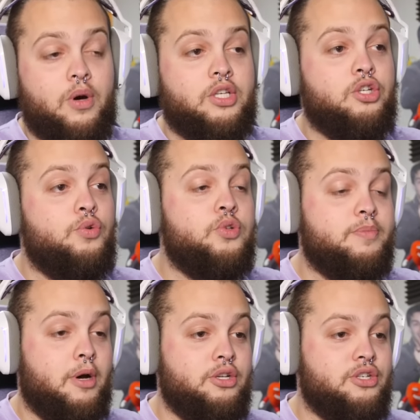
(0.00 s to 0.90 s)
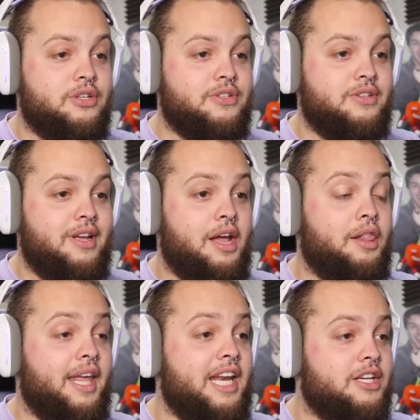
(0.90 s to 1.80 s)
what two sponges, a
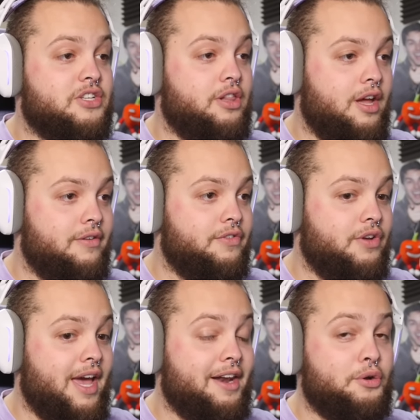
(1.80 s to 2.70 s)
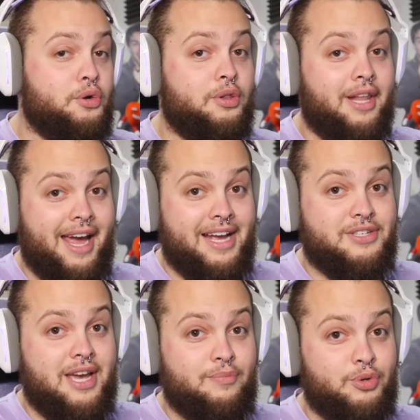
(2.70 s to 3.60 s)
latex glove, and a
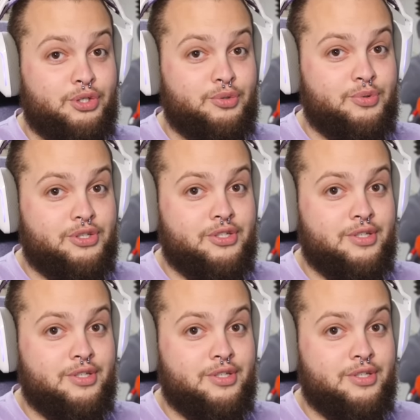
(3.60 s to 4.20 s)
glass can produce.